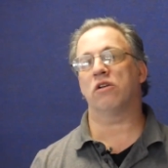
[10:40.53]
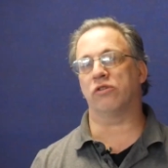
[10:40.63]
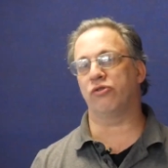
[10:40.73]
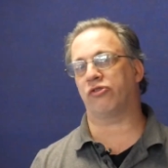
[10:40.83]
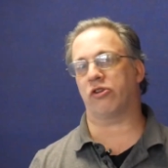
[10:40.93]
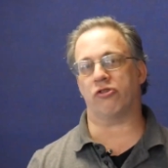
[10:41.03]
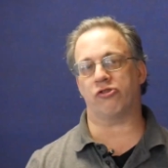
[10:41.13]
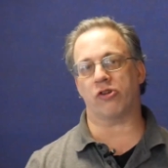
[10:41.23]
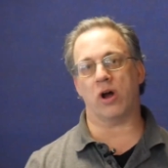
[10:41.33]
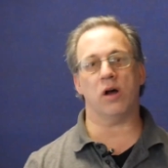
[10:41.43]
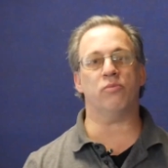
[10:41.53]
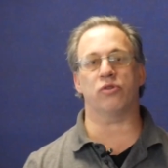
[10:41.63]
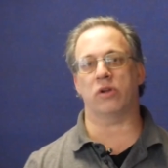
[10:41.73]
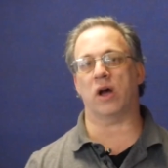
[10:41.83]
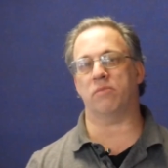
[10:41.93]
losing your job
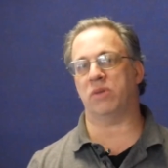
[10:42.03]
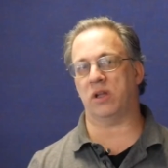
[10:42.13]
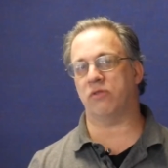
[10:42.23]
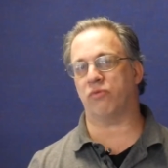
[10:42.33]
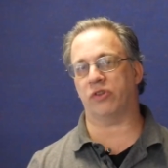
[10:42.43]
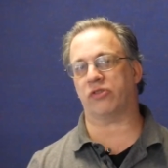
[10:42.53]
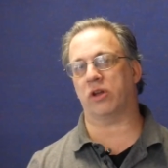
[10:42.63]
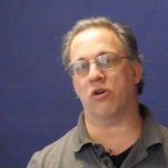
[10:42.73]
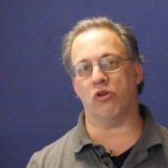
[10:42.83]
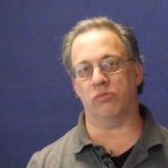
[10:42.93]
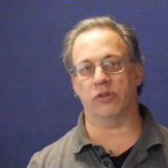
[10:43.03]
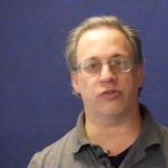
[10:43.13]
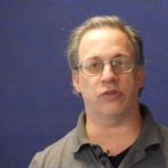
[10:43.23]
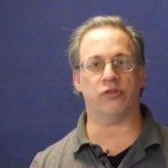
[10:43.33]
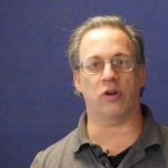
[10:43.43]
would not mean risking
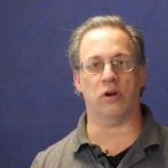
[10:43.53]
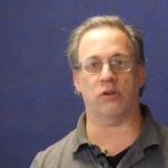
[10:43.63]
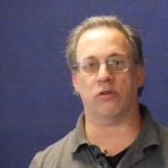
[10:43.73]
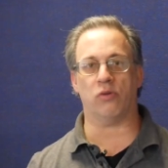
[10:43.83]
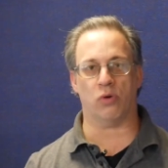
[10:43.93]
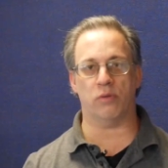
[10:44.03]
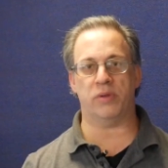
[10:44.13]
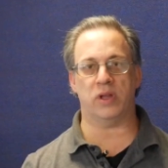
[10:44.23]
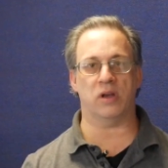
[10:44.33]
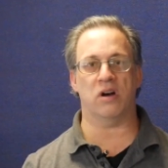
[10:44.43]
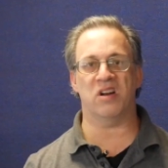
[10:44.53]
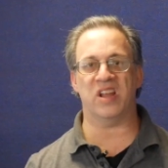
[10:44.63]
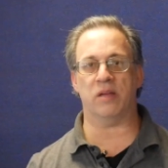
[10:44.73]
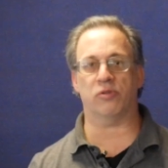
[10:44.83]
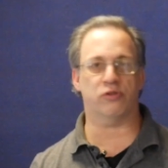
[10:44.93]
homelessness, hunger, or being
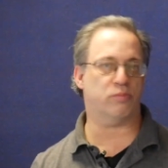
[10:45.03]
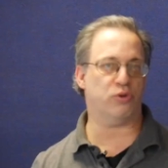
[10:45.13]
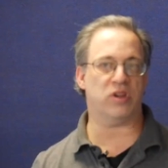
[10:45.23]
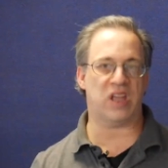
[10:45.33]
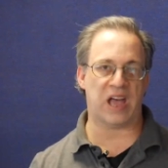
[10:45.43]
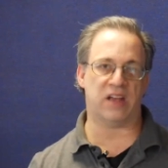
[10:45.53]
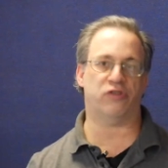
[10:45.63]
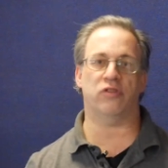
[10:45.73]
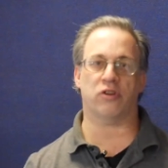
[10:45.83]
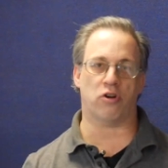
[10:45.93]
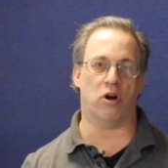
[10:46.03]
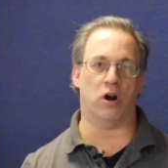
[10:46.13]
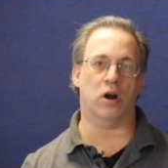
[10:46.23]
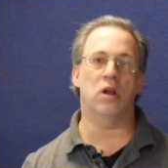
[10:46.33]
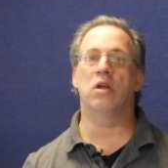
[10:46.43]
unable to put gas in the
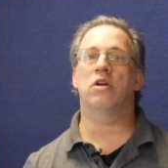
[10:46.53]
car